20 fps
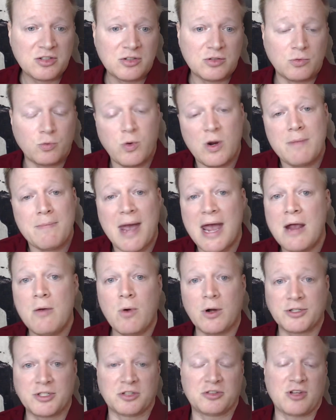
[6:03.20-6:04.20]
we may
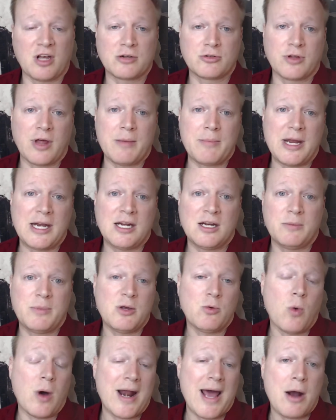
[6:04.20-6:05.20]
want to schedule that meeting to be
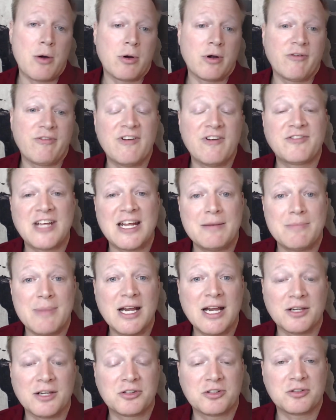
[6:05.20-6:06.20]
1 hour and 15
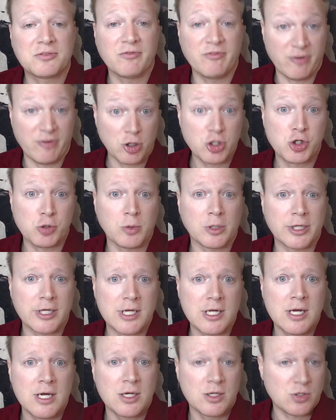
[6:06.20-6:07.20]
minutes virtually
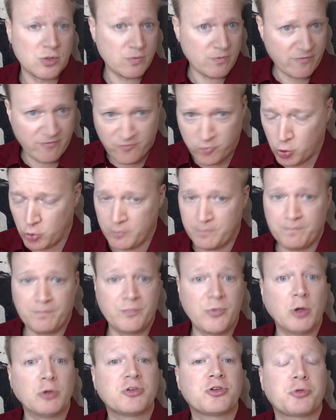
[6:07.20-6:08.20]
for
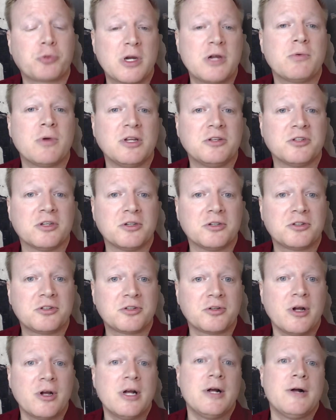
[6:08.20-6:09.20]
those 3 reasons:
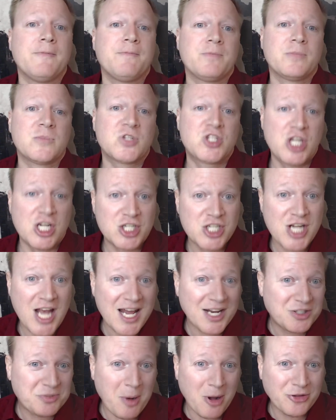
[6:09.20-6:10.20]

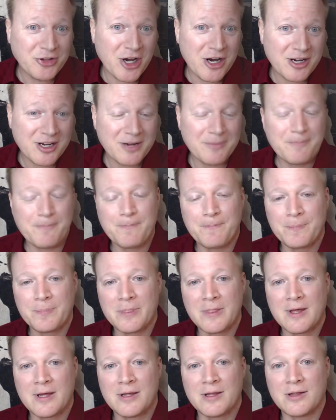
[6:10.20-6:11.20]
chit-chat, small talk,
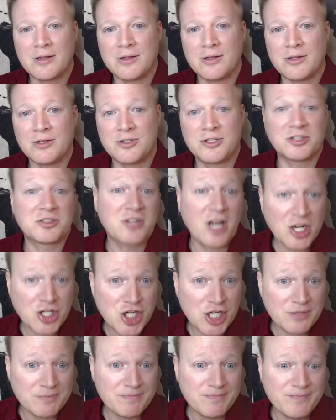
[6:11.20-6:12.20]

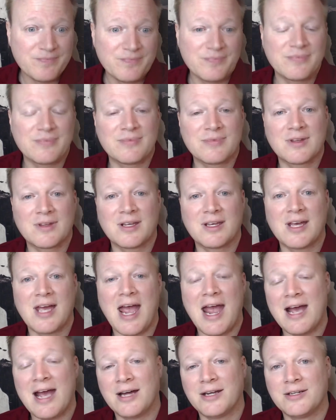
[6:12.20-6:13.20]
discussion,
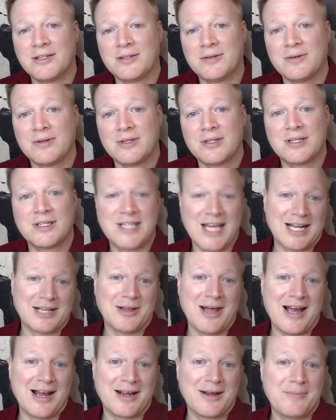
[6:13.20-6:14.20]
and tech
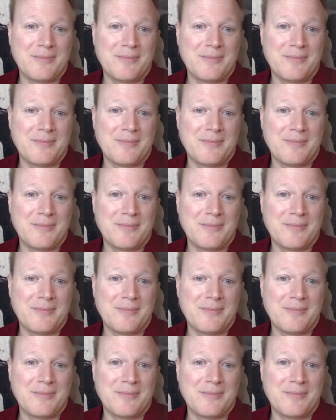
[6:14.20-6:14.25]
lag.